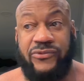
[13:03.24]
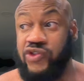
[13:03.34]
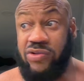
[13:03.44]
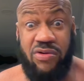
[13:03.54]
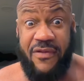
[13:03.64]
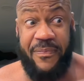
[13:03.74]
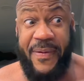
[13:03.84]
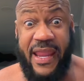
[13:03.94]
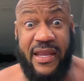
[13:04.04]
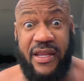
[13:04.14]
You don't have to
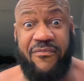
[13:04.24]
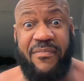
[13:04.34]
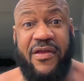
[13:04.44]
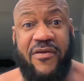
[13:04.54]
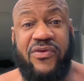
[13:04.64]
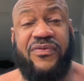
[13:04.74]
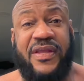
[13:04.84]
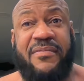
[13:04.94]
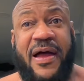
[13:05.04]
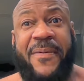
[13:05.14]
pay it. If, my, if, you
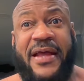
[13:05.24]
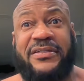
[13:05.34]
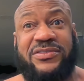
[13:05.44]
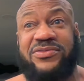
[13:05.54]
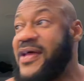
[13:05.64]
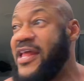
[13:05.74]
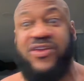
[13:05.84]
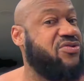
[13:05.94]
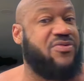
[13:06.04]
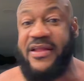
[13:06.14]
think my price is too high,
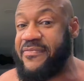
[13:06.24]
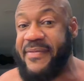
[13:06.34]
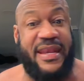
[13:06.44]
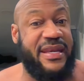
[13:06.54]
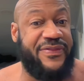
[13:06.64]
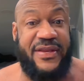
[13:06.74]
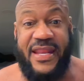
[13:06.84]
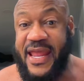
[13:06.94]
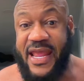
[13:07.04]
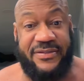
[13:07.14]
you don't have to buy nothing
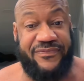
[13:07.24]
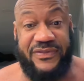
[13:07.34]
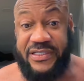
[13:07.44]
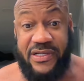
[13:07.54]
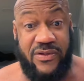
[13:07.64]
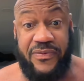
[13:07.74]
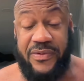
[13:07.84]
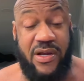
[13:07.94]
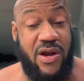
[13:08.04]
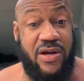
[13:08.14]
I have for sale over
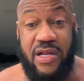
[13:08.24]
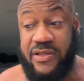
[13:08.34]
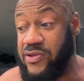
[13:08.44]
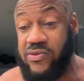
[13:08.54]
here or nothing.